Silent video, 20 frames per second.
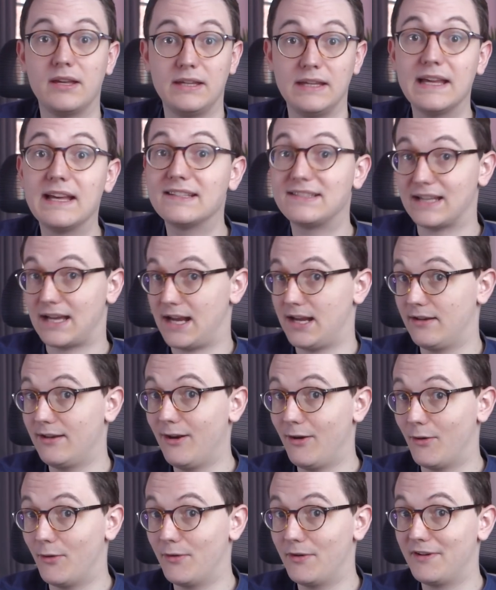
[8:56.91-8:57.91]
Yes, I
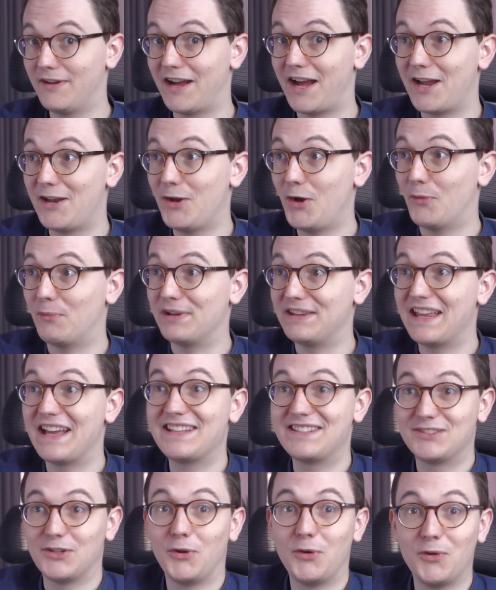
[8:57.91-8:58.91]
know, but
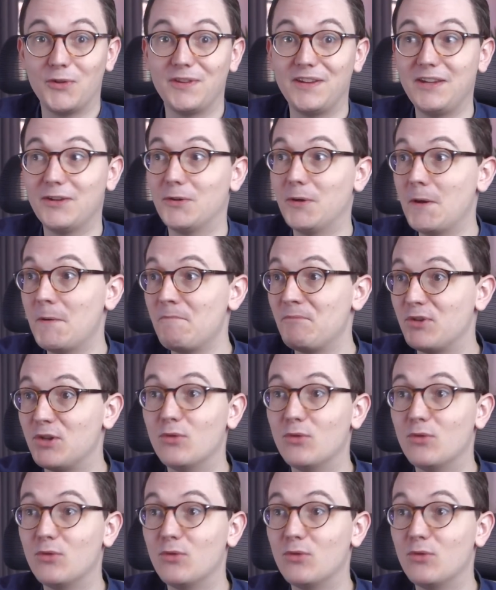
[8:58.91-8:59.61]
that's the whole deal.